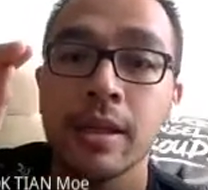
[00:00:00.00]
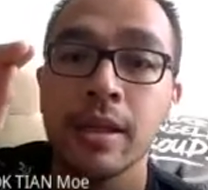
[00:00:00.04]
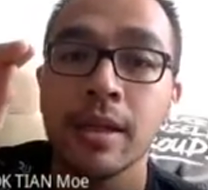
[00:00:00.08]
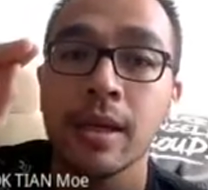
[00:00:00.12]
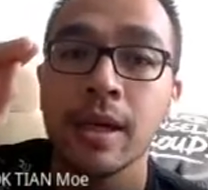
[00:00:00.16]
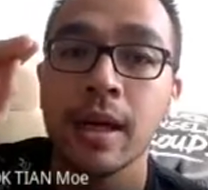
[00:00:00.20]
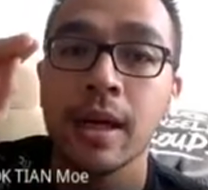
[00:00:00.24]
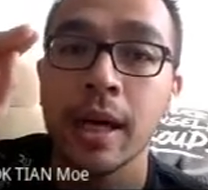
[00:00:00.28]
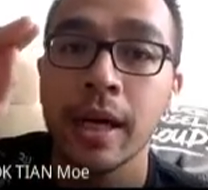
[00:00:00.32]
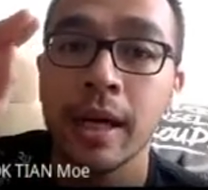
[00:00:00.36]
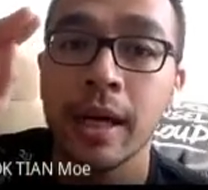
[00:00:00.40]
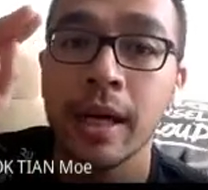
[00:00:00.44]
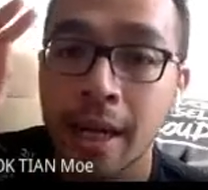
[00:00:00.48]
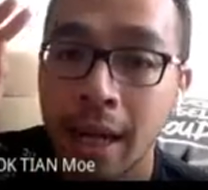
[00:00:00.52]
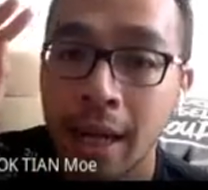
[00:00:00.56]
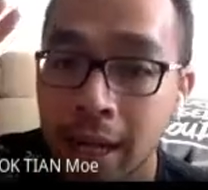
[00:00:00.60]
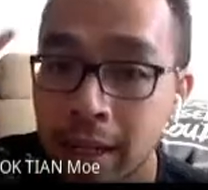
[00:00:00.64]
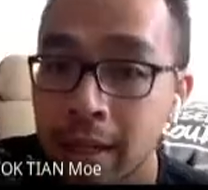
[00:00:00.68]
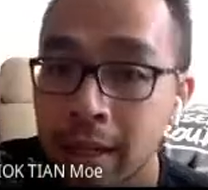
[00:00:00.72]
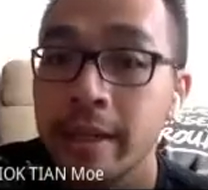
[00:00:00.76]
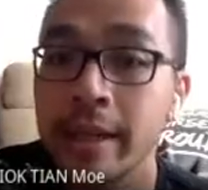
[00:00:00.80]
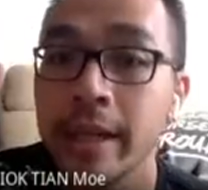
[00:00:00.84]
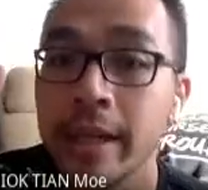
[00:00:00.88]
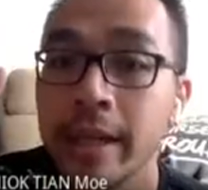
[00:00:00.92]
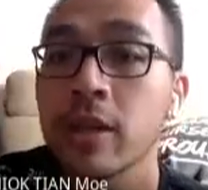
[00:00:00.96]

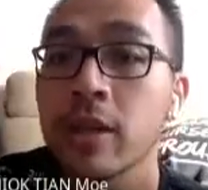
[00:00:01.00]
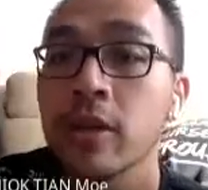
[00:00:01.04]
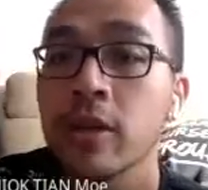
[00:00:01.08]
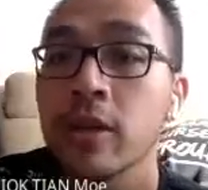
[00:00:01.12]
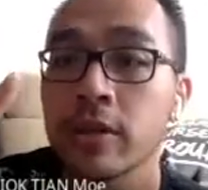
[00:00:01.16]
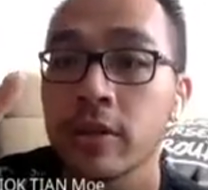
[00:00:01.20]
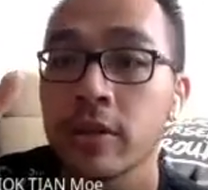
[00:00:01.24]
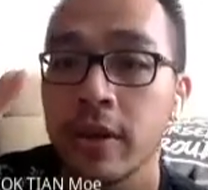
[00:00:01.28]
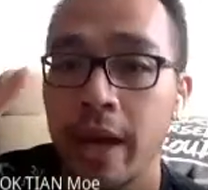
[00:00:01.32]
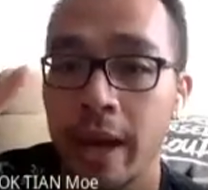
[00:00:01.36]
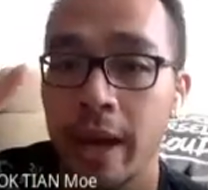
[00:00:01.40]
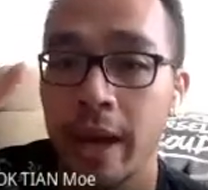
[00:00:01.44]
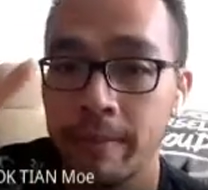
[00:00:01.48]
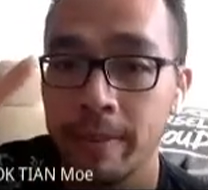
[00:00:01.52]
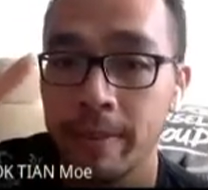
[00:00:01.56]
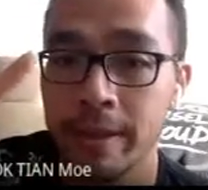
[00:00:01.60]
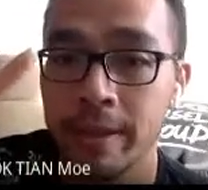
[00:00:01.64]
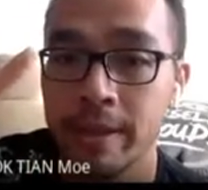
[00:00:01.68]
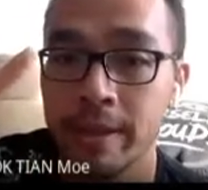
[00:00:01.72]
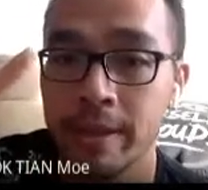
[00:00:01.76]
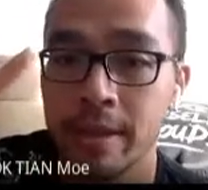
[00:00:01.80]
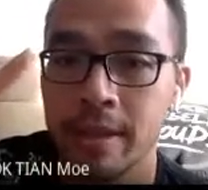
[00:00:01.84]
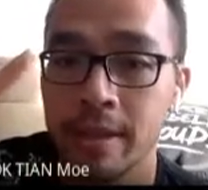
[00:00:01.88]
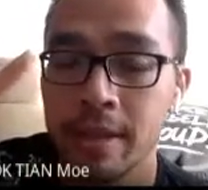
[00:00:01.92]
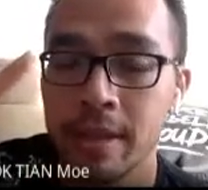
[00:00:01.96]
another thing also
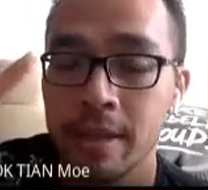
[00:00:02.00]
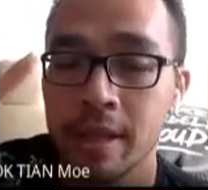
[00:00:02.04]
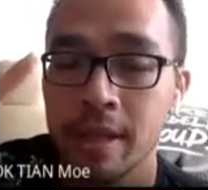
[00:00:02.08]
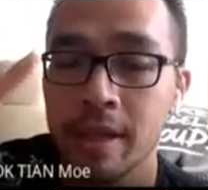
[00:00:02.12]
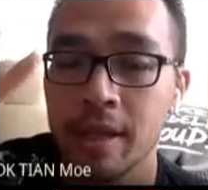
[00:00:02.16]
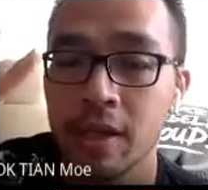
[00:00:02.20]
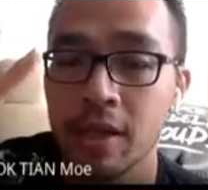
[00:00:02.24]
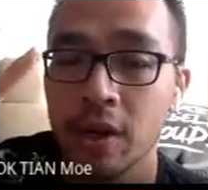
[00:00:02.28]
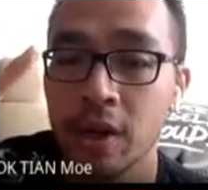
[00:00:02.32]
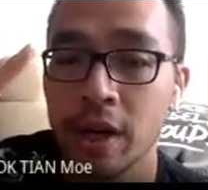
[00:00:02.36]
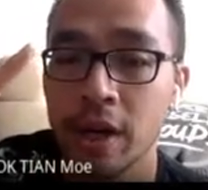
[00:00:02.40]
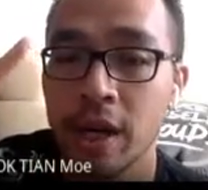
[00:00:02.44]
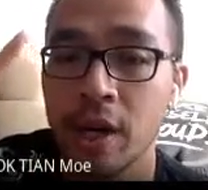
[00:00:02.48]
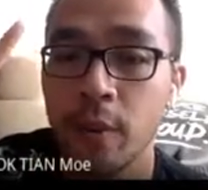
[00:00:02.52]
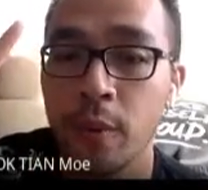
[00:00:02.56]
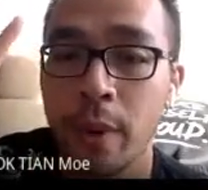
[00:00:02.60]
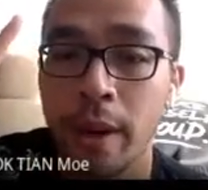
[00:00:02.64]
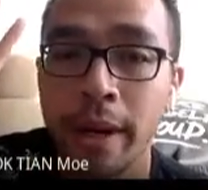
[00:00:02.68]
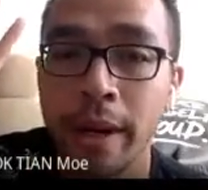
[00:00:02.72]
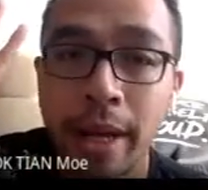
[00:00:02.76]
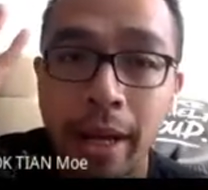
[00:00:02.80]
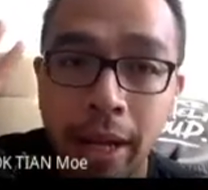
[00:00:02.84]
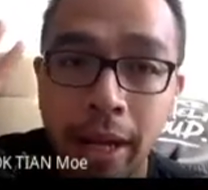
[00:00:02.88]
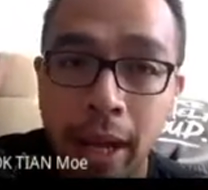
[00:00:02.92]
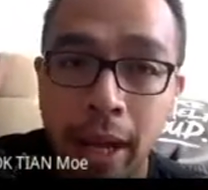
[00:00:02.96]
happens. Okay,
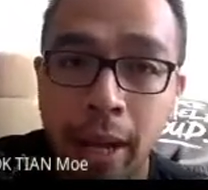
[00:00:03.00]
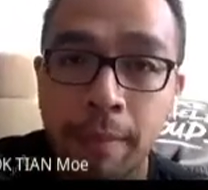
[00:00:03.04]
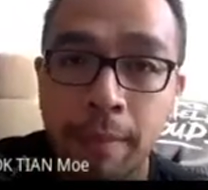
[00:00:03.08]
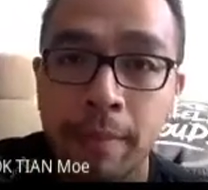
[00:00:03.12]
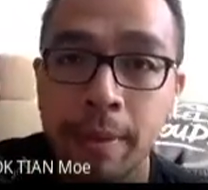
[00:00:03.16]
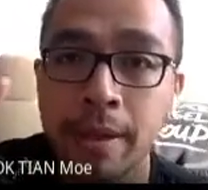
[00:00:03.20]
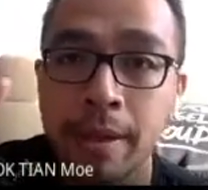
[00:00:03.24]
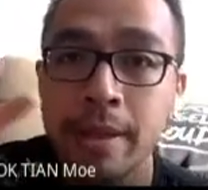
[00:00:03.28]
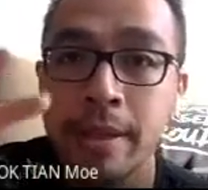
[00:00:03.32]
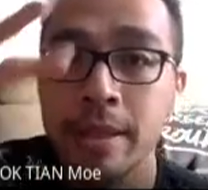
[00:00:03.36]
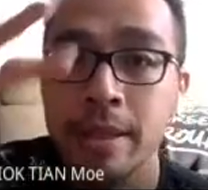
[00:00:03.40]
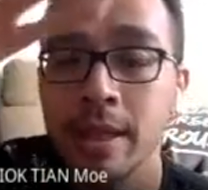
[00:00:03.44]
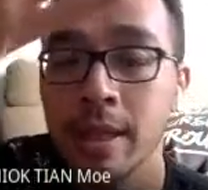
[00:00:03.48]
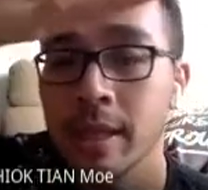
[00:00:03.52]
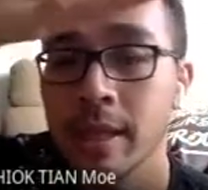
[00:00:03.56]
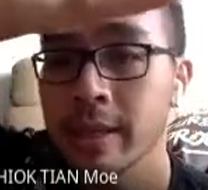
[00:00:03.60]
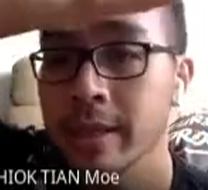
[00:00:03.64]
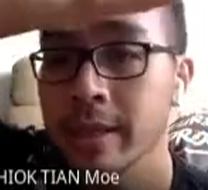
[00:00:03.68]
when that happens, the